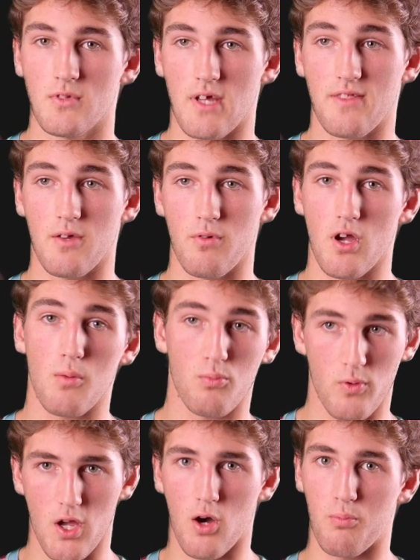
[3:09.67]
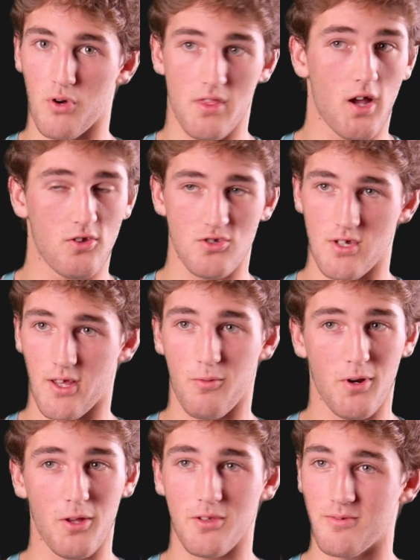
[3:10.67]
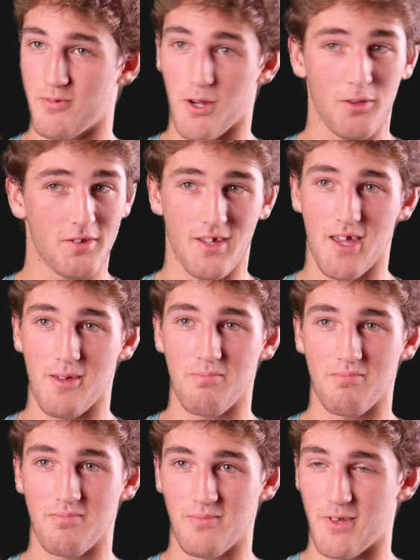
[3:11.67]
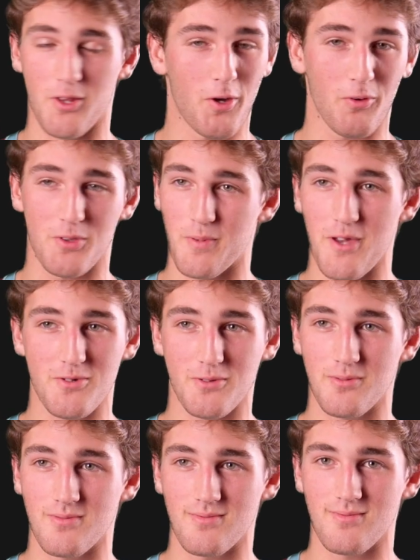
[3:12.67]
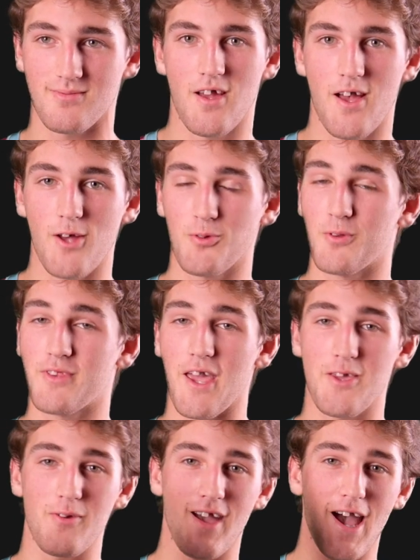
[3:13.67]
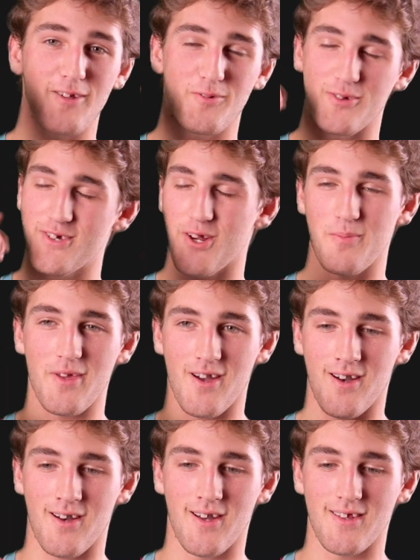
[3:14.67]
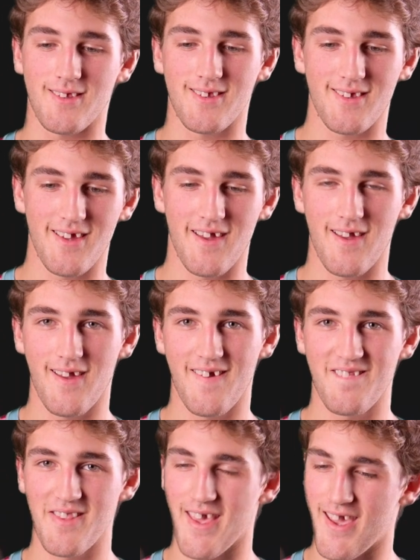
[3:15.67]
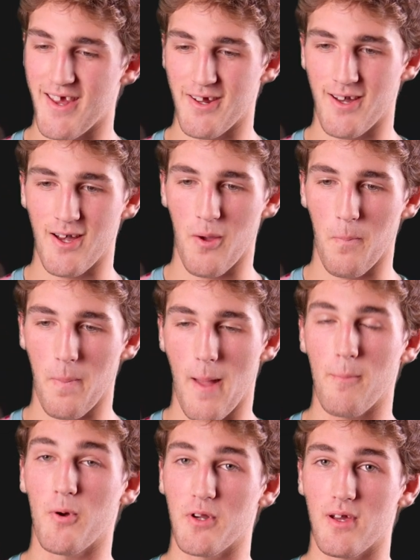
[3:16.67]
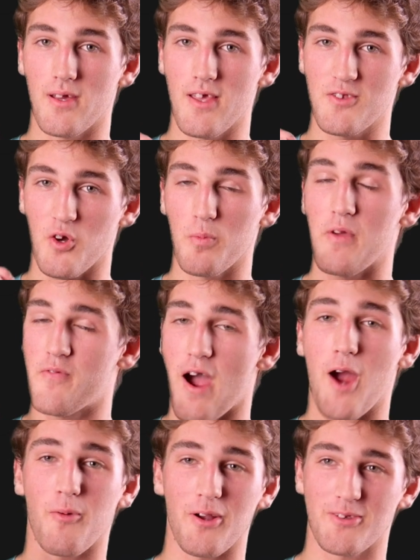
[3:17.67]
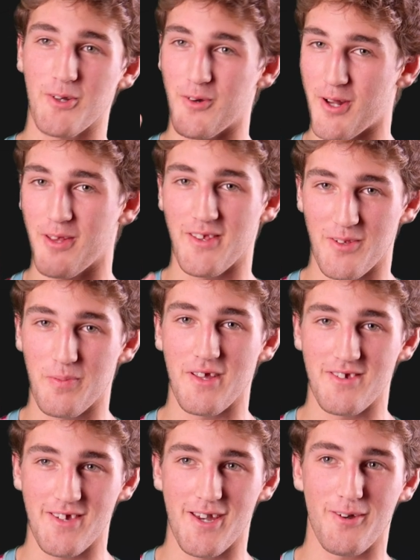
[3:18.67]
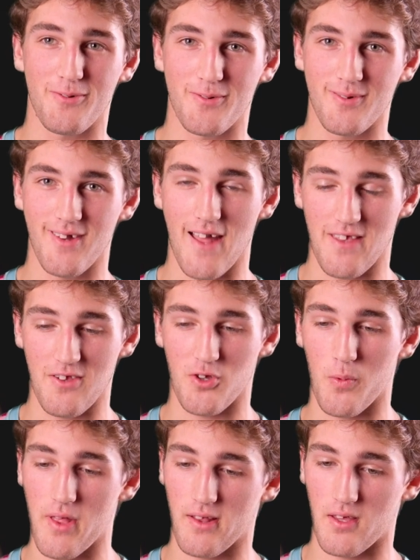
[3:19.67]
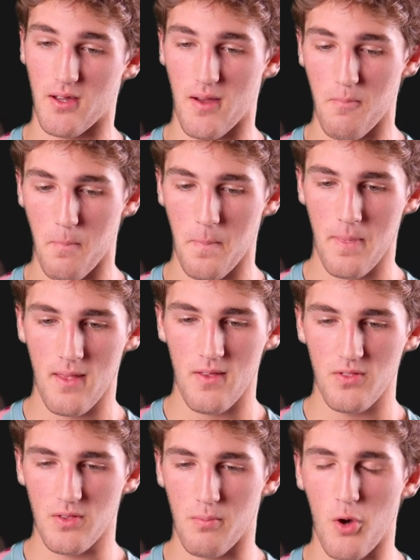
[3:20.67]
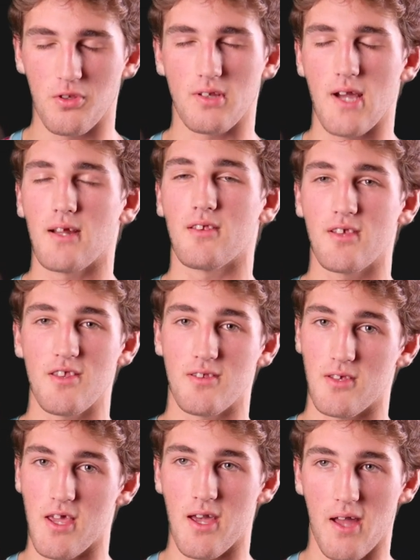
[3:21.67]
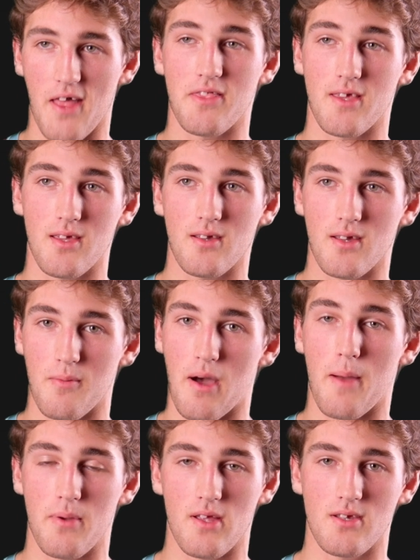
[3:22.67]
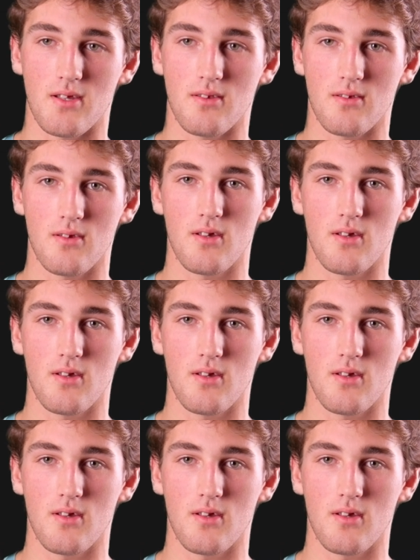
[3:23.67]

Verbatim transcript: because I think we all we all breathe oxygen, like we all we all the same, and no one's special. I just want to thank you guys for cheering me on, and uh, I'm gonna it's gonna be fireworks going on in this PGF. I think it's gonna be like the the most exciting season yet, I think, in my opinion.